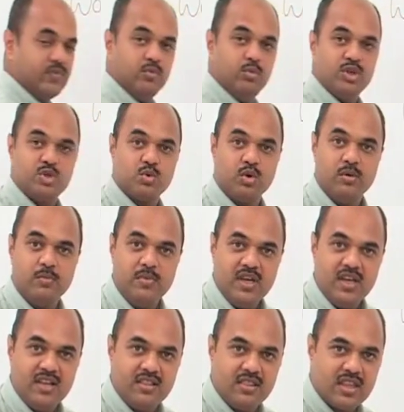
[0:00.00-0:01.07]
which would
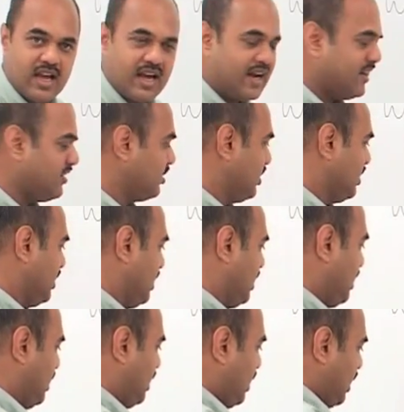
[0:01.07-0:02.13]
mean that
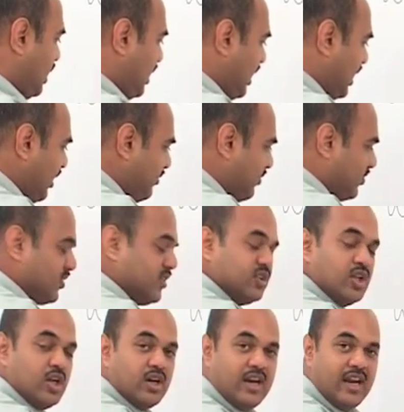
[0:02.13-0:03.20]
if
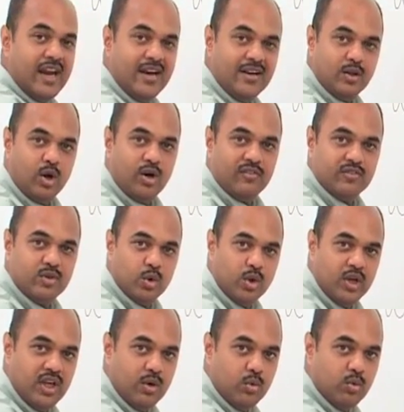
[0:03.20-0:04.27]
the rate of
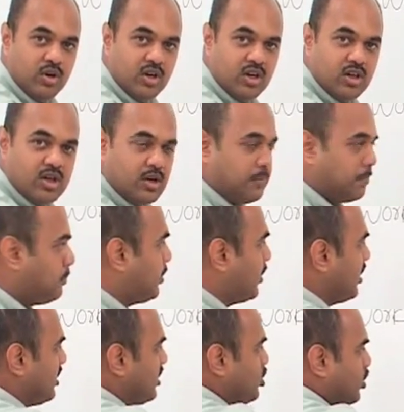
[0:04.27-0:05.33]
doing work
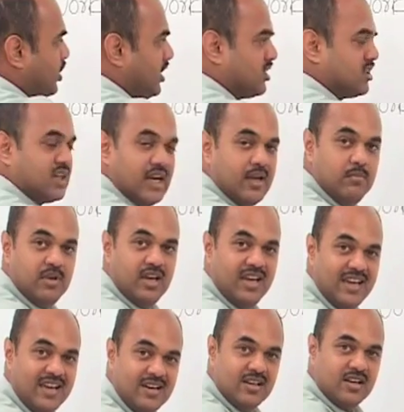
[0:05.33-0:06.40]
per unit time
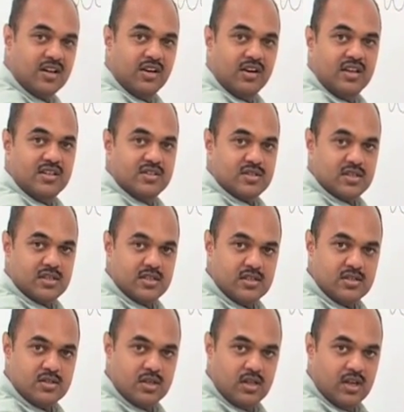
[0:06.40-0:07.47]

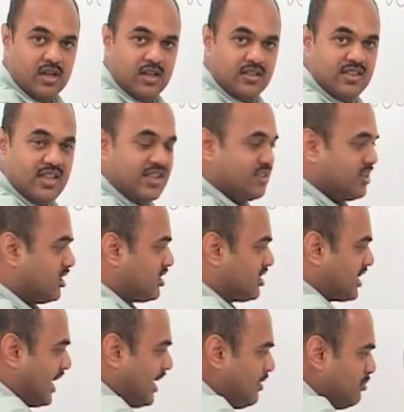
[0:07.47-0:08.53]
increases then the
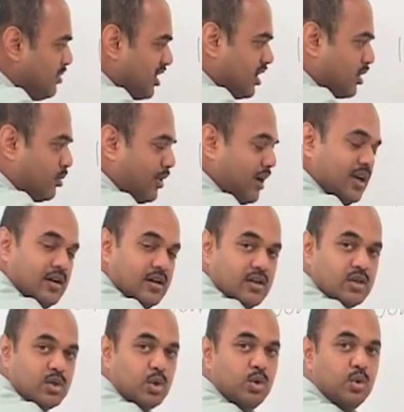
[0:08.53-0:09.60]
time
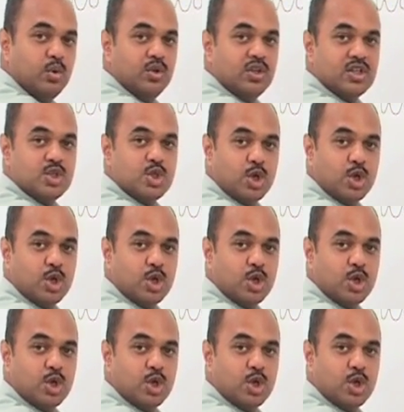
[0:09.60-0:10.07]
required to do the